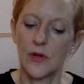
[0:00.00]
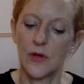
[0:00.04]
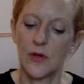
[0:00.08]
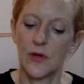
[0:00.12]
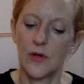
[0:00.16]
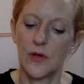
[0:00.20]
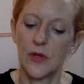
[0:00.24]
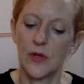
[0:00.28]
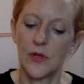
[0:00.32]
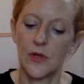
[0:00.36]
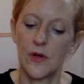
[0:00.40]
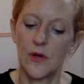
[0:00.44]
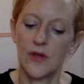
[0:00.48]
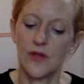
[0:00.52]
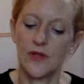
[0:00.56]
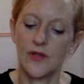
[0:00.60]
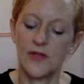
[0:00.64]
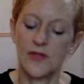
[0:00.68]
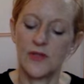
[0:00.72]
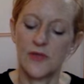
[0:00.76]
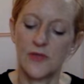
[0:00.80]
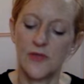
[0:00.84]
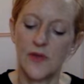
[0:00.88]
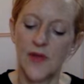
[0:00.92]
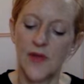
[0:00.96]
You are
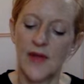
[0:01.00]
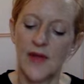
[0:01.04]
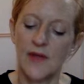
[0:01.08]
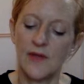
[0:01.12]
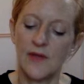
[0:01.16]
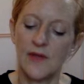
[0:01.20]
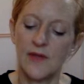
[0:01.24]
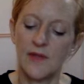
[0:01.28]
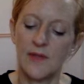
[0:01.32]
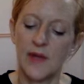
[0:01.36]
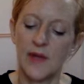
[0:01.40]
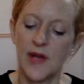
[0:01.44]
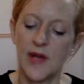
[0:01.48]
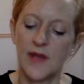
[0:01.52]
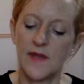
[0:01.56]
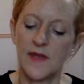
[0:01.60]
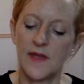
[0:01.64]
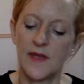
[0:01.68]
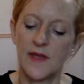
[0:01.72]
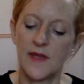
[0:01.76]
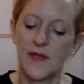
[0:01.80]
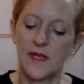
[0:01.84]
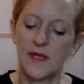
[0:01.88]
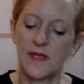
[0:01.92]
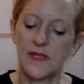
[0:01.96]
surrounded by
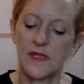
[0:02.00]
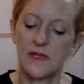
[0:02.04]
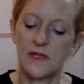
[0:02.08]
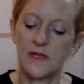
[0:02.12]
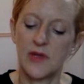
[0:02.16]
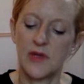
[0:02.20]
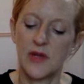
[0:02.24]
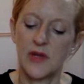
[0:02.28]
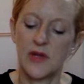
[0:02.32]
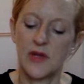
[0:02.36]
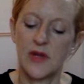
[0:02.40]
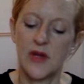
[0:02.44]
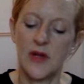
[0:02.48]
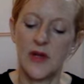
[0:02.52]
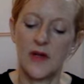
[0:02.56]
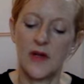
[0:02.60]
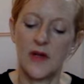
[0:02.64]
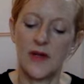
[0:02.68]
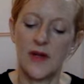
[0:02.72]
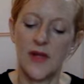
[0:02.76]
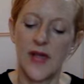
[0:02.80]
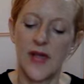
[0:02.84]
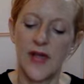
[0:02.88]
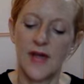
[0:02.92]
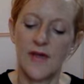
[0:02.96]
these, but
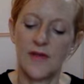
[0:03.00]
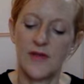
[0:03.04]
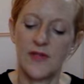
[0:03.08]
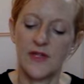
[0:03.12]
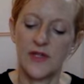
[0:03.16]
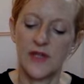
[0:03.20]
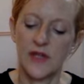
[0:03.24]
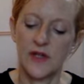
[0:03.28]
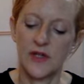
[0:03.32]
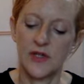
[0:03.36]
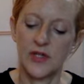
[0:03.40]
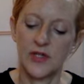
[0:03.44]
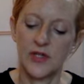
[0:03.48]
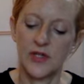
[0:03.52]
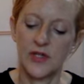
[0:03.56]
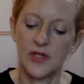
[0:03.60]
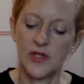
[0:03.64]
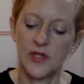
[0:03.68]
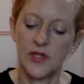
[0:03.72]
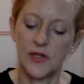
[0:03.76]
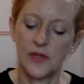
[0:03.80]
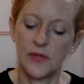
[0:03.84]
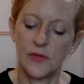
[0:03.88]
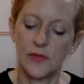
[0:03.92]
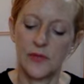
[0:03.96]
none ever touches
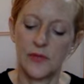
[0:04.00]
you.